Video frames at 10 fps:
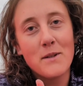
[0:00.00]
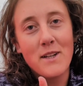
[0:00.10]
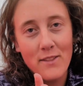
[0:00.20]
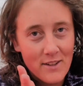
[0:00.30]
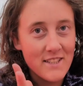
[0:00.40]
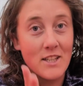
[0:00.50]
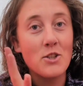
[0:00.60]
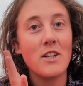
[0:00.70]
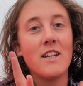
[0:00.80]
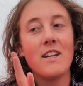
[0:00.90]
to another
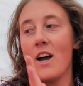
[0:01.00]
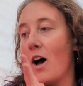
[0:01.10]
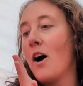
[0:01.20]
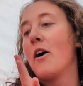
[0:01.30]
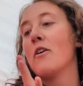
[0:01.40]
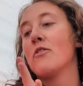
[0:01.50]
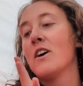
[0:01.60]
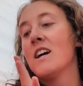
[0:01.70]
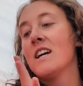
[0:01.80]
edition of